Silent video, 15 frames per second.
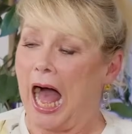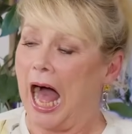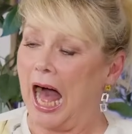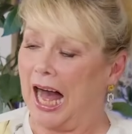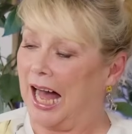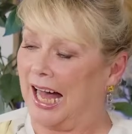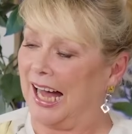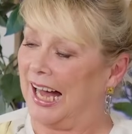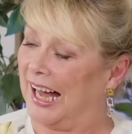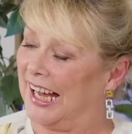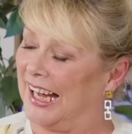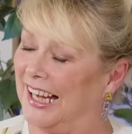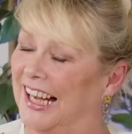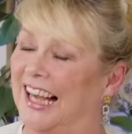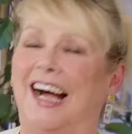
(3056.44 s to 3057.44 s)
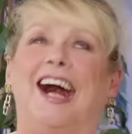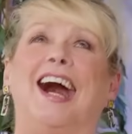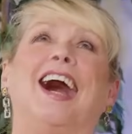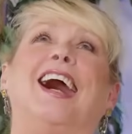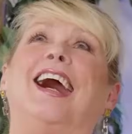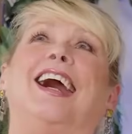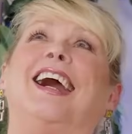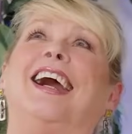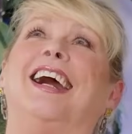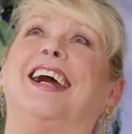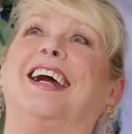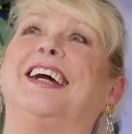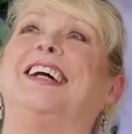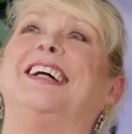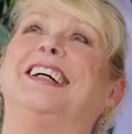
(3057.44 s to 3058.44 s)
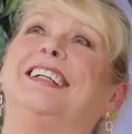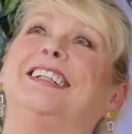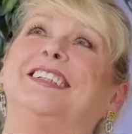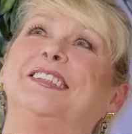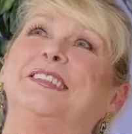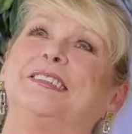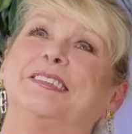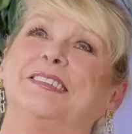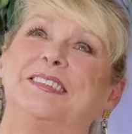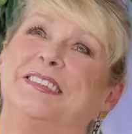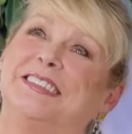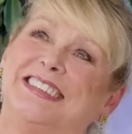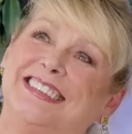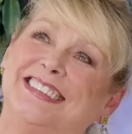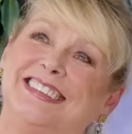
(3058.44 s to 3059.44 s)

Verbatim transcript: I'm sorry to do this, but I mean